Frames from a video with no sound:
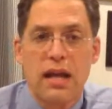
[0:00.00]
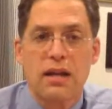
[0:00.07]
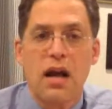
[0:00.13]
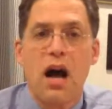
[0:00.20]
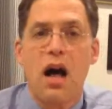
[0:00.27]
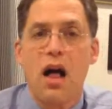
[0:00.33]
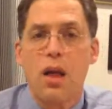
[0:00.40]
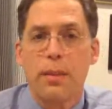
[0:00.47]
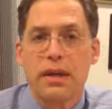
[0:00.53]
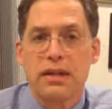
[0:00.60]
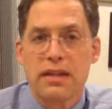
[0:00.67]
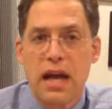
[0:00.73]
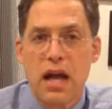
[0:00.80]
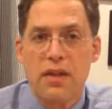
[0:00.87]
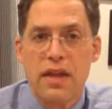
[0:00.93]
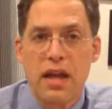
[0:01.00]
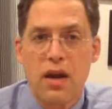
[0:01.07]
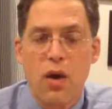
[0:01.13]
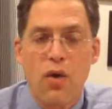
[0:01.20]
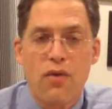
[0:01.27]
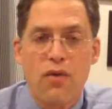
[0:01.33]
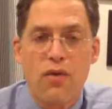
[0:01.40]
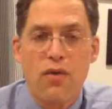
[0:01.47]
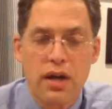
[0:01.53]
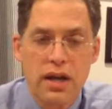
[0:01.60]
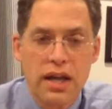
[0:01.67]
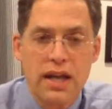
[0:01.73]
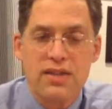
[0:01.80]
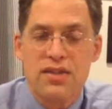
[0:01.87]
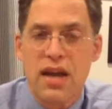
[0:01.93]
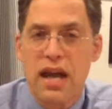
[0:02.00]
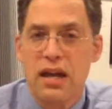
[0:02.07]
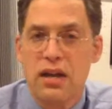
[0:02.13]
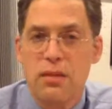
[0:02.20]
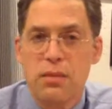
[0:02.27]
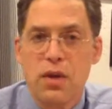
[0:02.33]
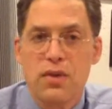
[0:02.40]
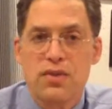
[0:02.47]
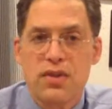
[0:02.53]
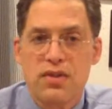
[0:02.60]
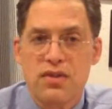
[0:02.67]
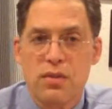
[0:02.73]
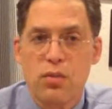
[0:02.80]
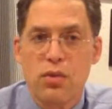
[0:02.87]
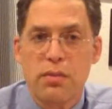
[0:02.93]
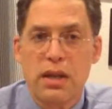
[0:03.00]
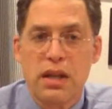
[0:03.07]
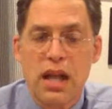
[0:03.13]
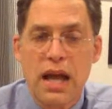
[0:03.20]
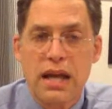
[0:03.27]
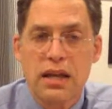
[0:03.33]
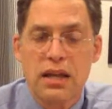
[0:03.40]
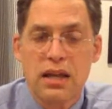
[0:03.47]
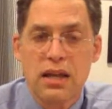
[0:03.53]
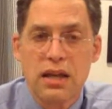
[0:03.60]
calming down that overexcited immune system would be like.